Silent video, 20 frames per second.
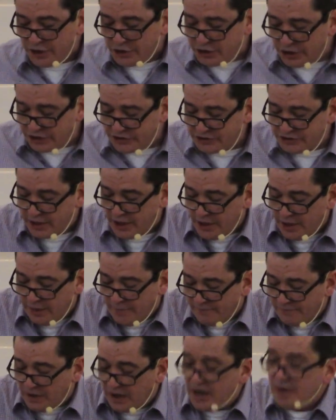just
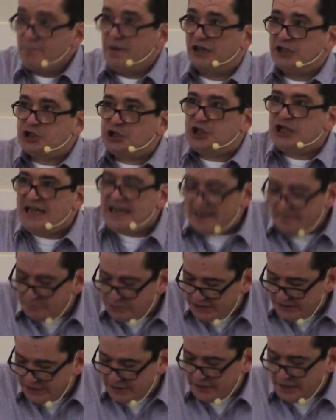very much
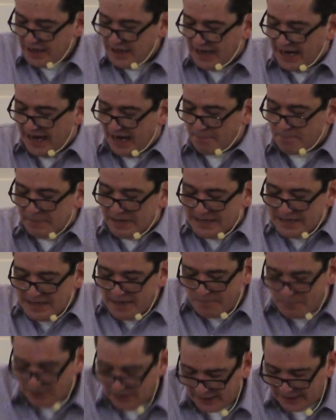tempted and
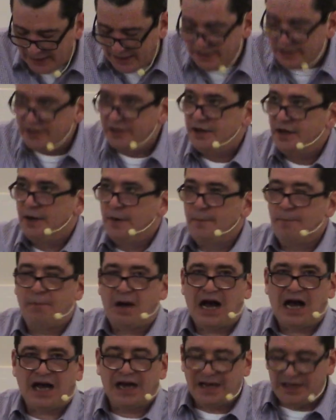manipulated
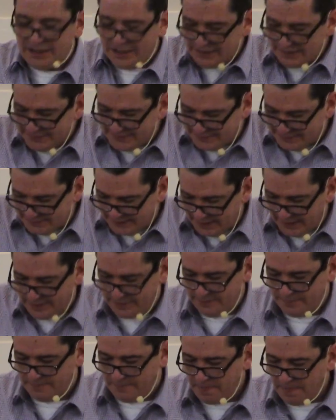by
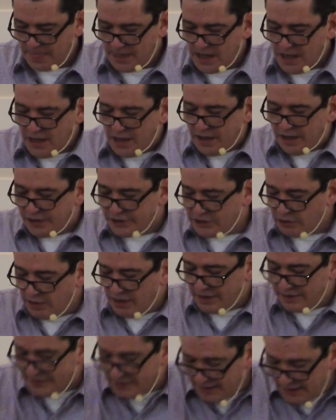Satan. And so
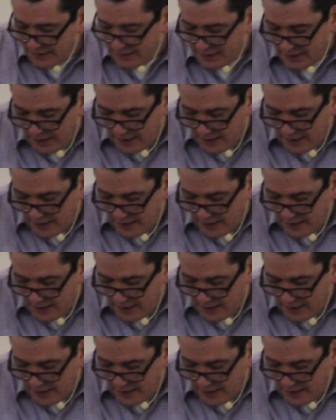I think